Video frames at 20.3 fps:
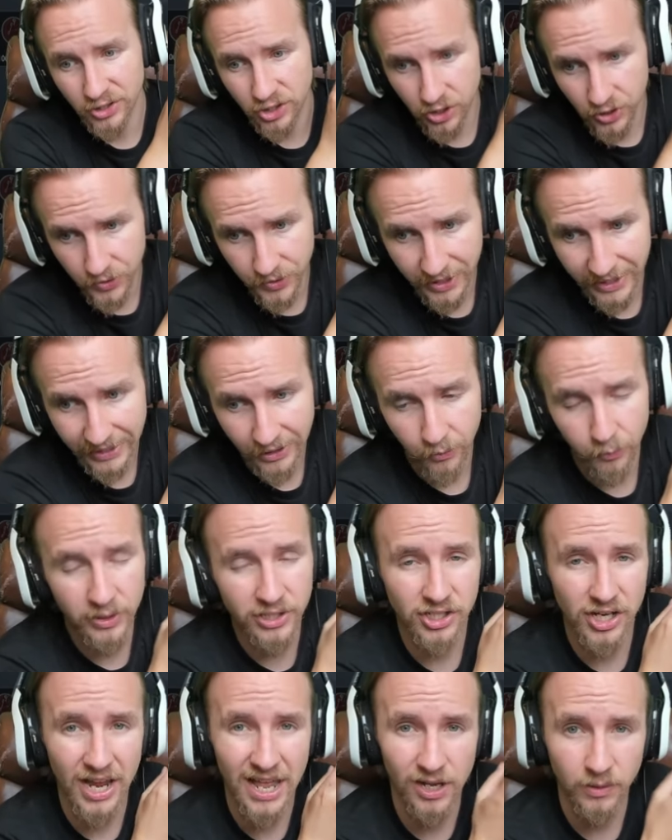tuning,
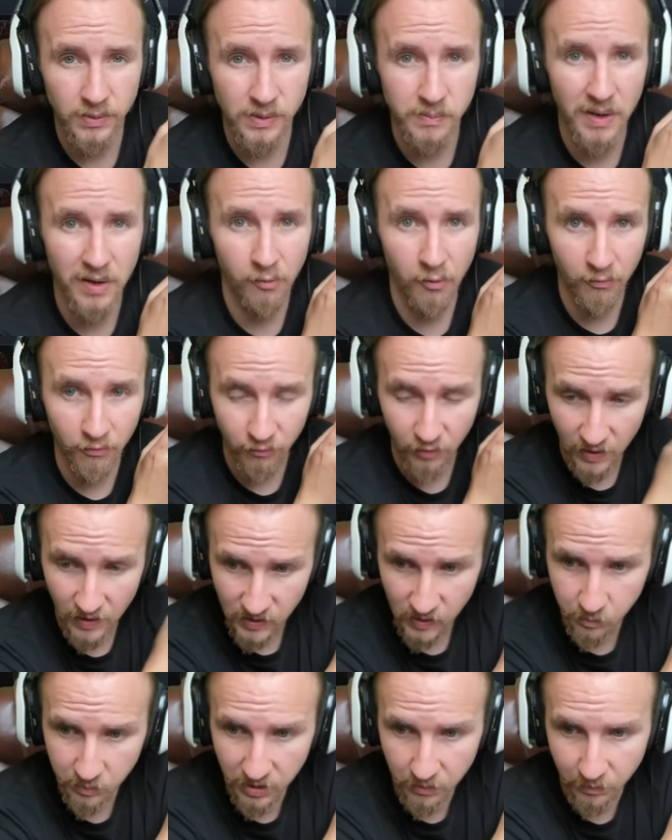which helps my reverse
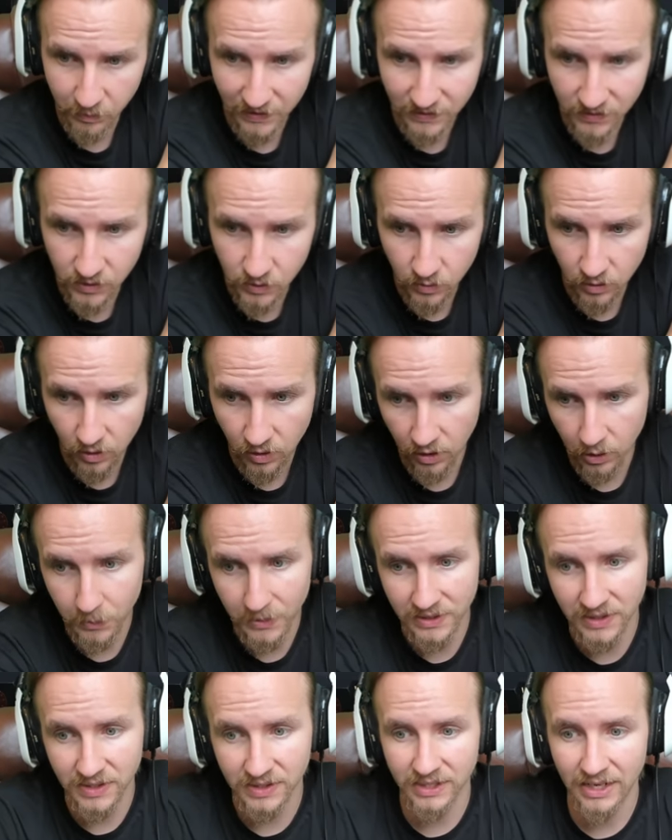speed by two
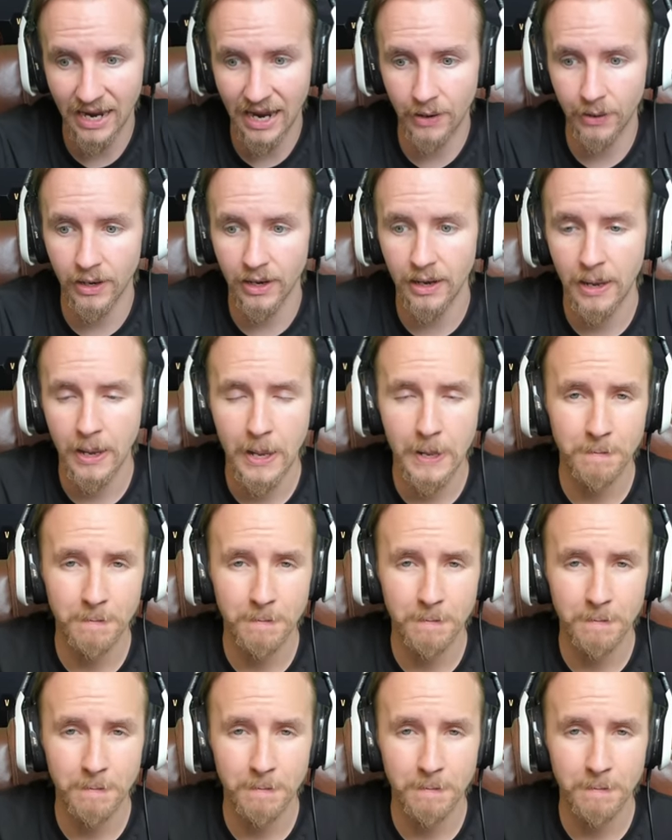kilometers an hour